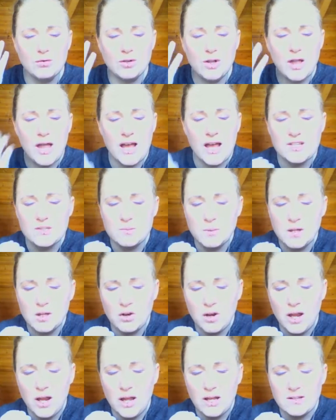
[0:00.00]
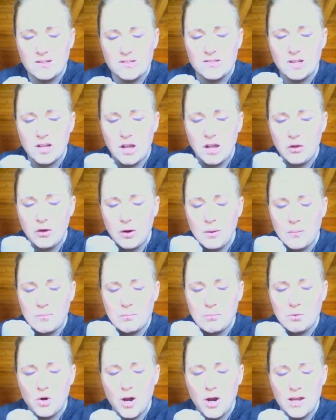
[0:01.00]
yourself clasping your hands
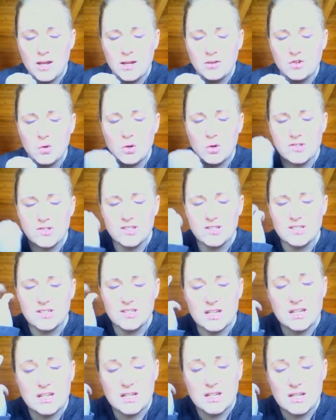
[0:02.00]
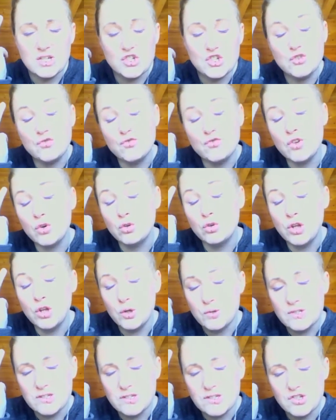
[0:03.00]
together and praying towards a deity that you
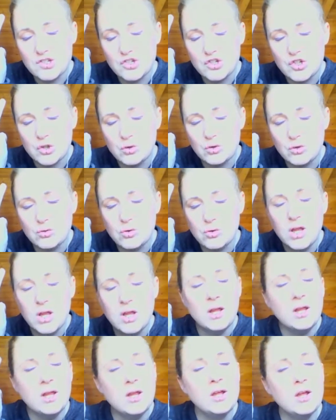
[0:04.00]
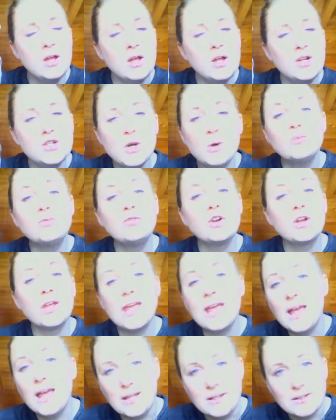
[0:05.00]
feel closeness to,
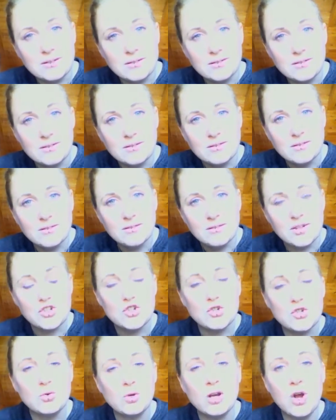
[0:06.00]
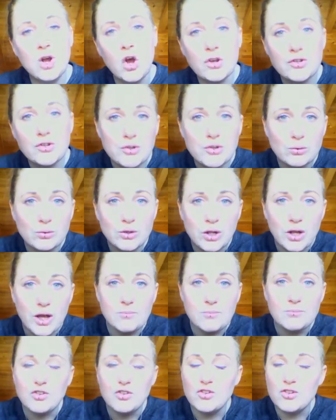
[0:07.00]
don't forget that you can
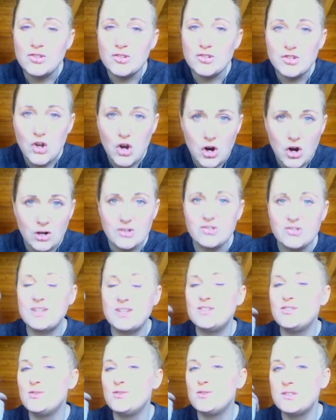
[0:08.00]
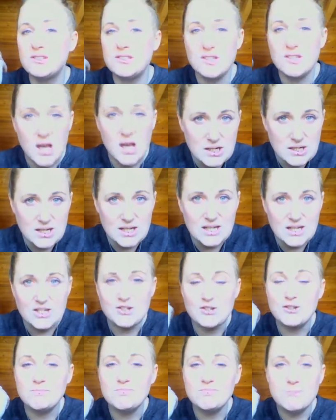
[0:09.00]
also look up to the stars and to the
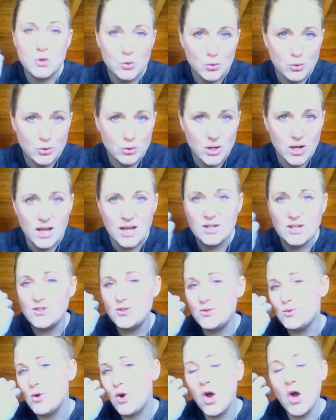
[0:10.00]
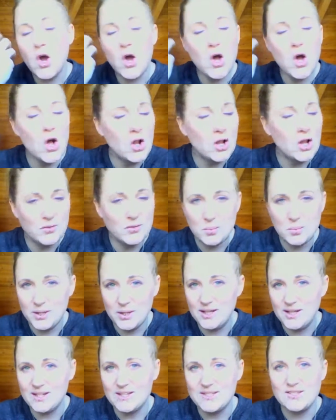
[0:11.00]
sun and to the moon and to
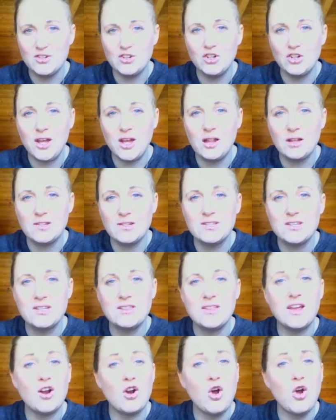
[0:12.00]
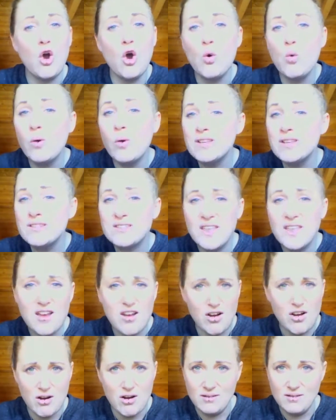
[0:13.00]
all of the planets in our galaxy. They are
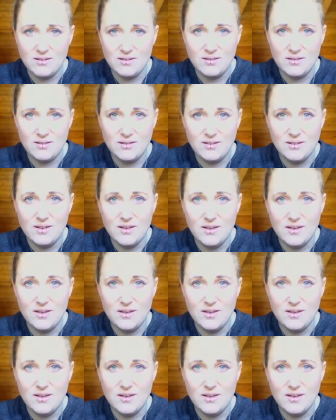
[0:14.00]
always there,